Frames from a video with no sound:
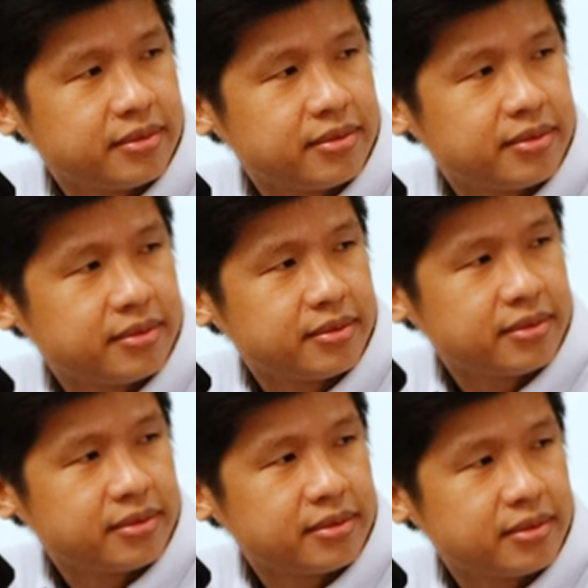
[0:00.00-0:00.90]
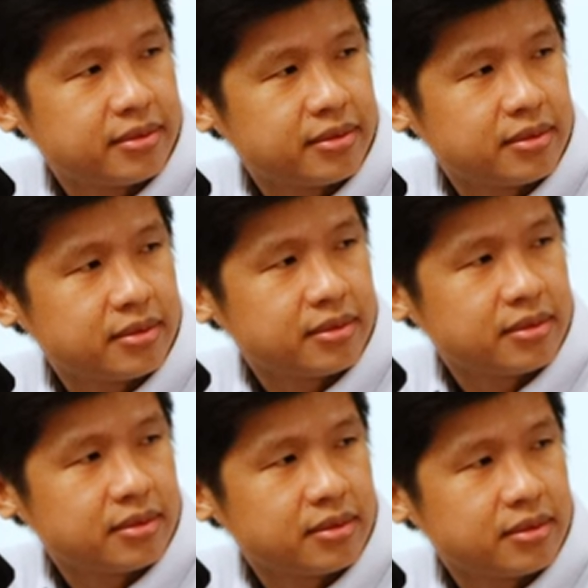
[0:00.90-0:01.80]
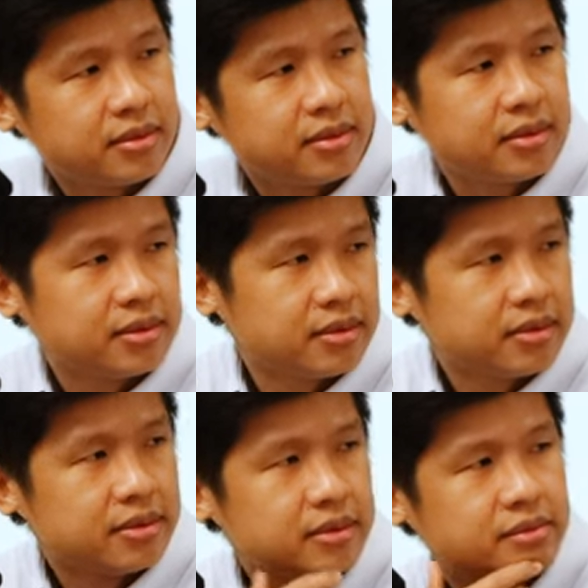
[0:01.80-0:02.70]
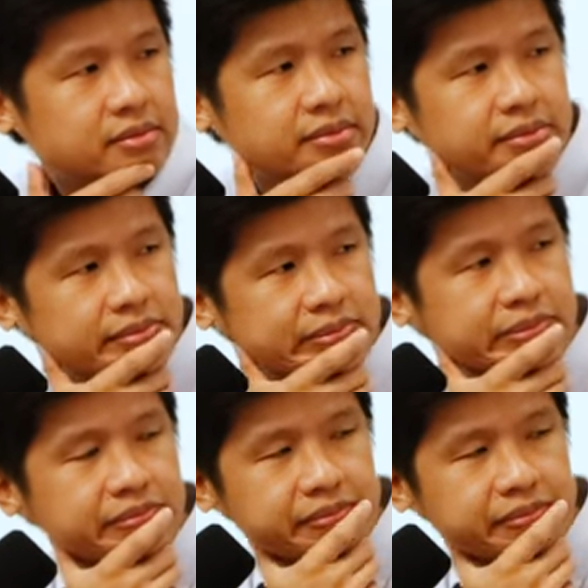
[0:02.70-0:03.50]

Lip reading: (not speaking)